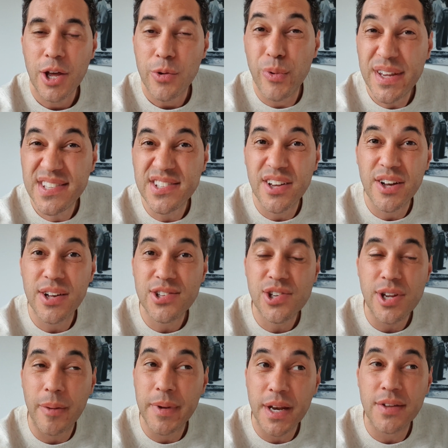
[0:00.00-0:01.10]

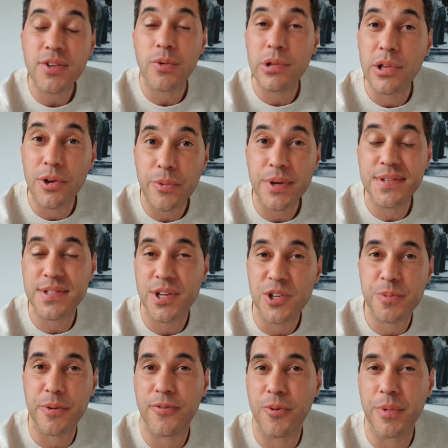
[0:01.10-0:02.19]
Research, I mean, I do a lot of
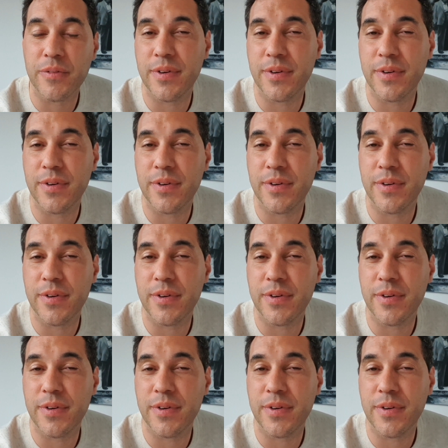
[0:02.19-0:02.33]
research before my